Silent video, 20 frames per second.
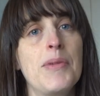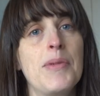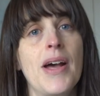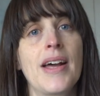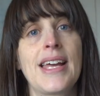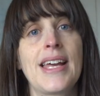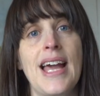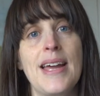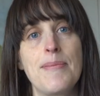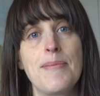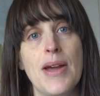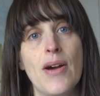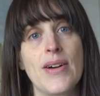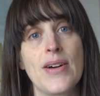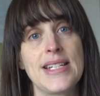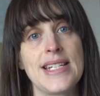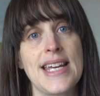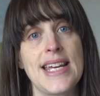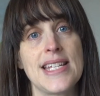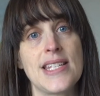gave me
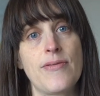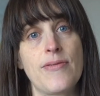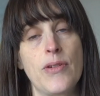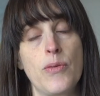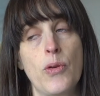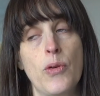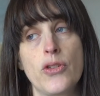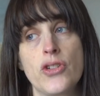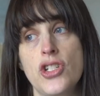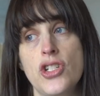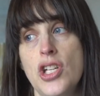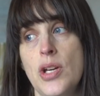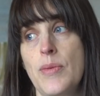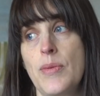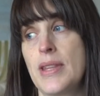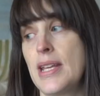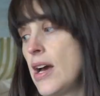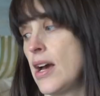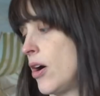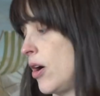ideas for what to do
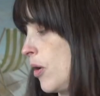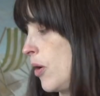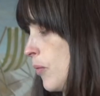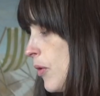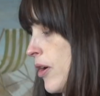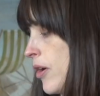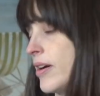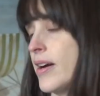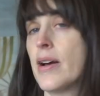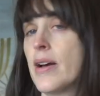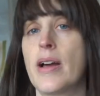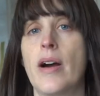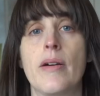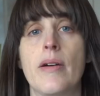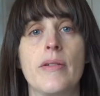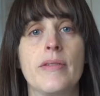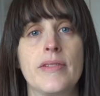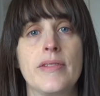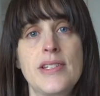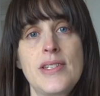with the
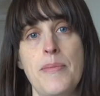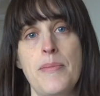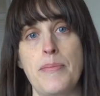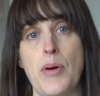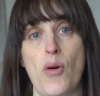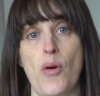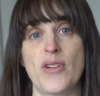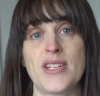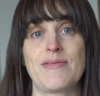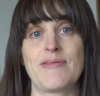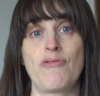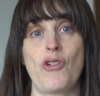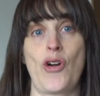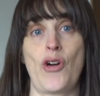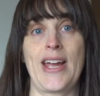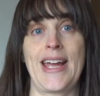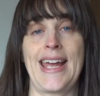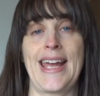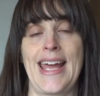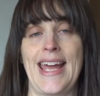artwork. There's a box
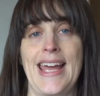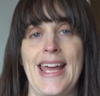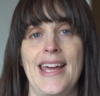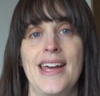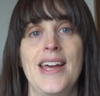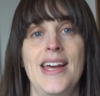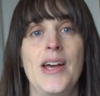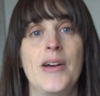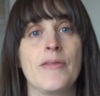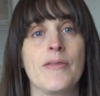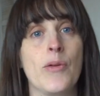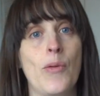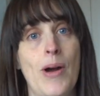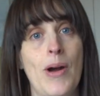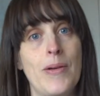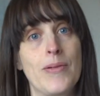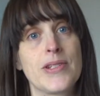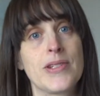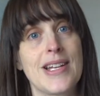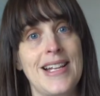right here for where
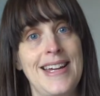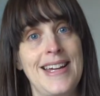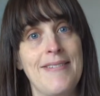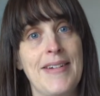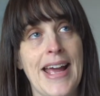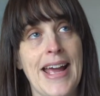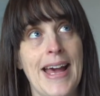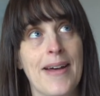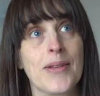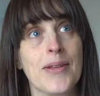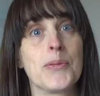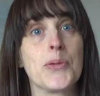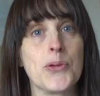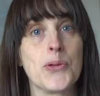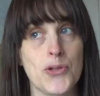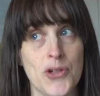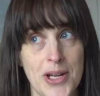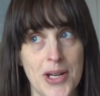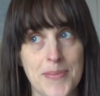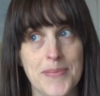I was clearing out the
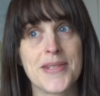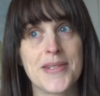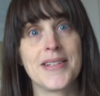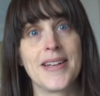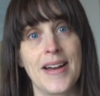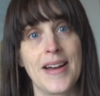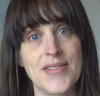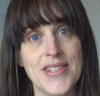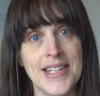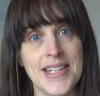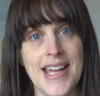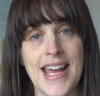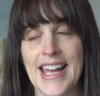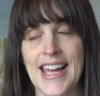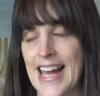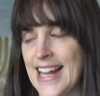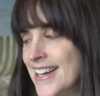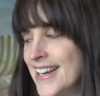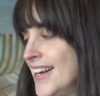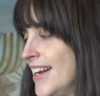wardrobes, I've said it
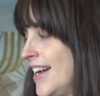again,